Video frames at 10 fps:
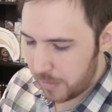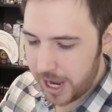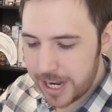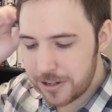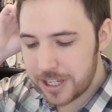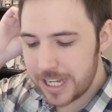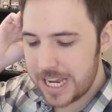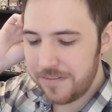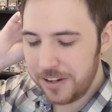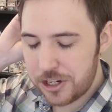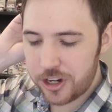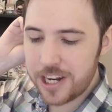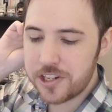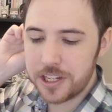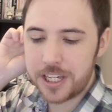Man, you could even
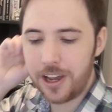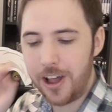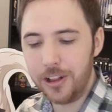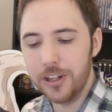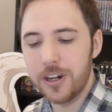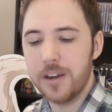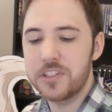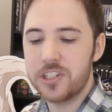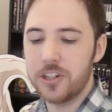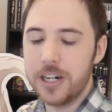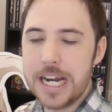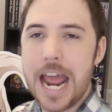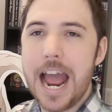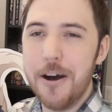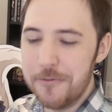change the color of
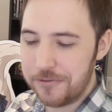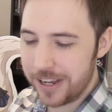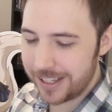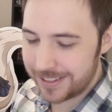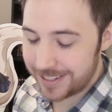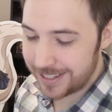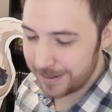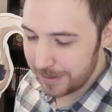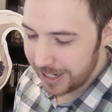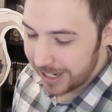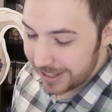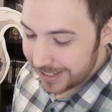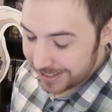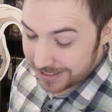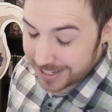certain outfits.
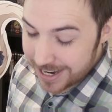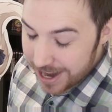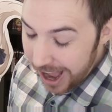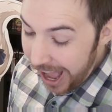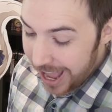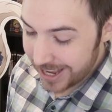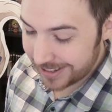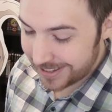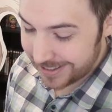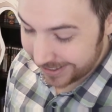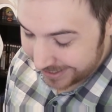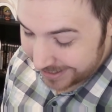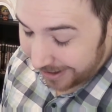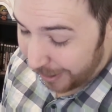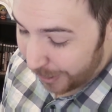This is nuts. This
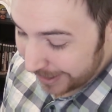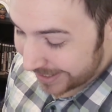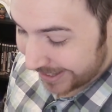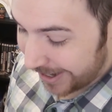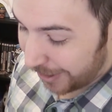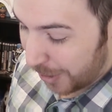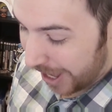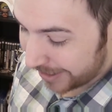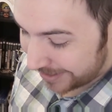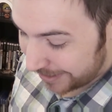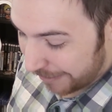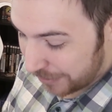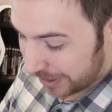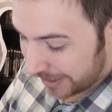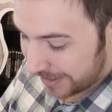is honestly a lot of
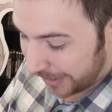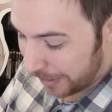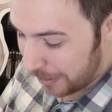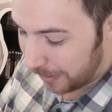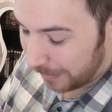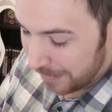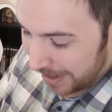stuff you can do.